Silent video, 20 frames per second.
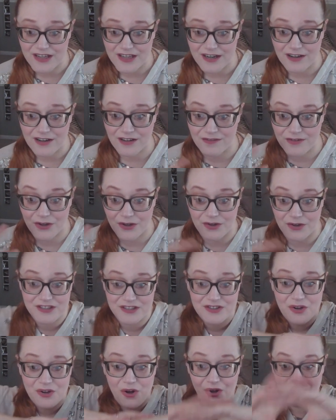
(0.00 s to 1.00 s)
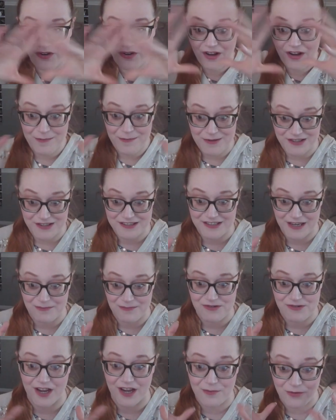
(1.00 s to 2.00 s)
cycle of locusts all came at the
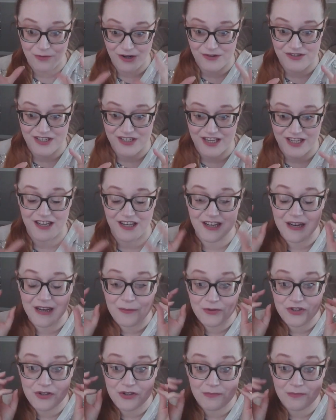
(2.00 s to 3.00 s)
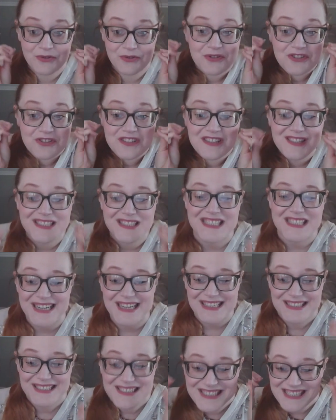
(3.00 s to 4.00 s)
same time when I was a kid, and it was the most
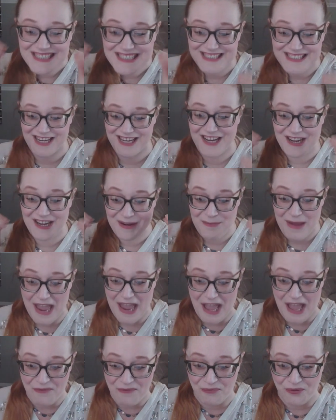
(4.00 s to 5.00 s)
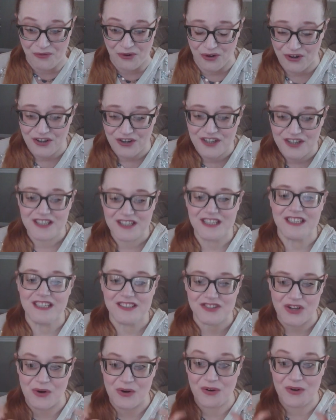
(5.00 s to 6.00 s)
disgusting time ever.
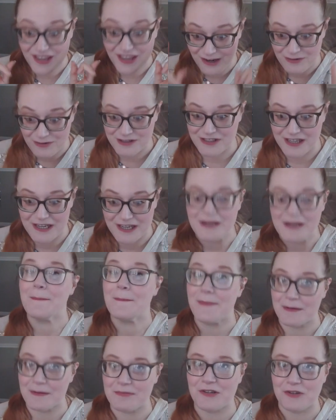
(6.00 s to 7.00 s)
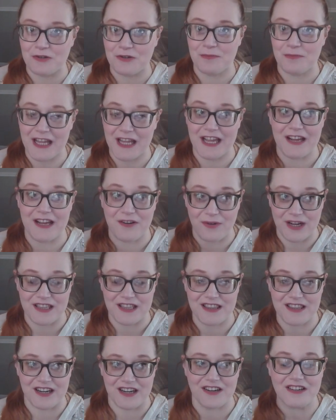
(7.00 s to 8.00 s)
So that was a biblical plague
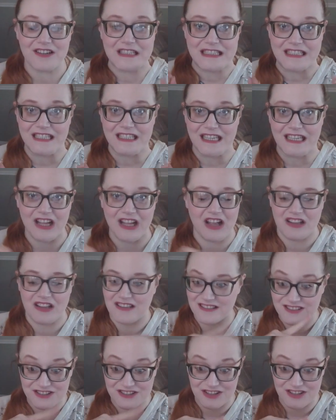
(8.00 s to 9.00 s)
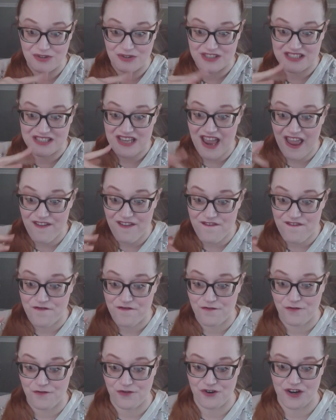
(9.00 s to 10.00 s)
right there. Ugh, just locusts
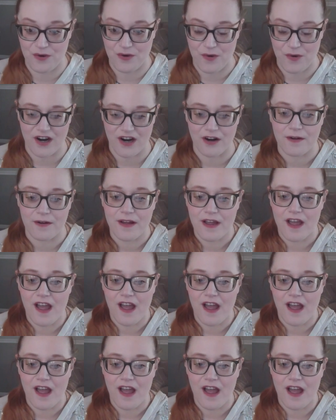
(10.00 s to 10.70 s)
everywhere.